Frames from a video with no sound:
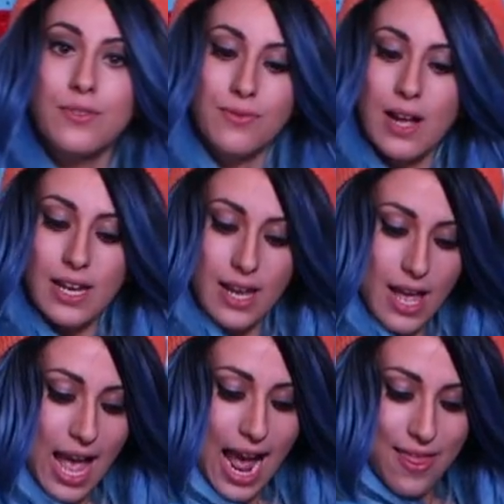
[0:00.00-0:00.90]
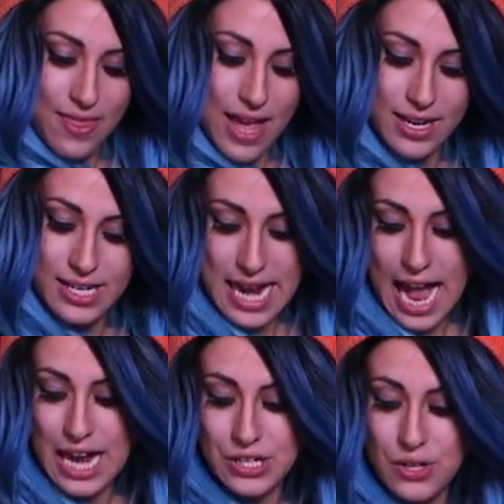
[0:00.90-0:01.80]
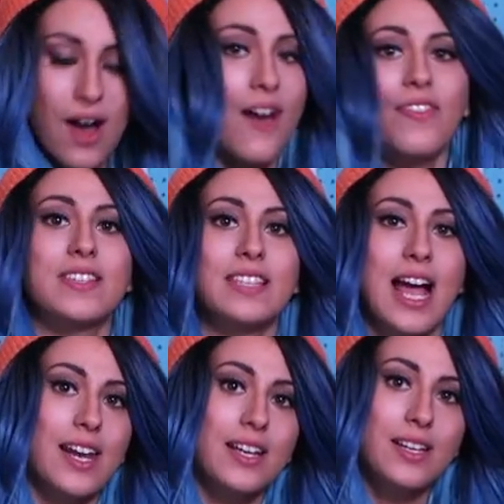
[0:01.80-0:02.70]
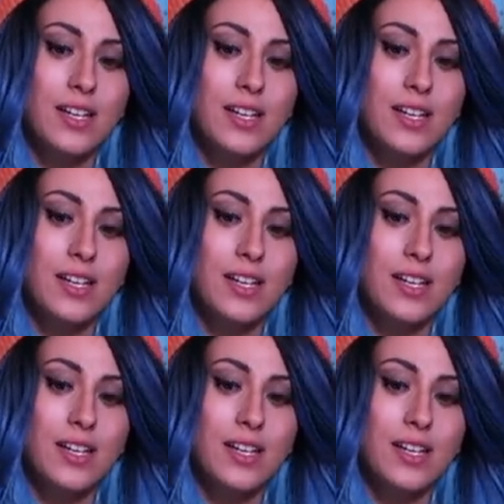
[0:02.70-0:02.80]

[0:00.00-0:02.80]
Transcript: the front and then diagonal on the side.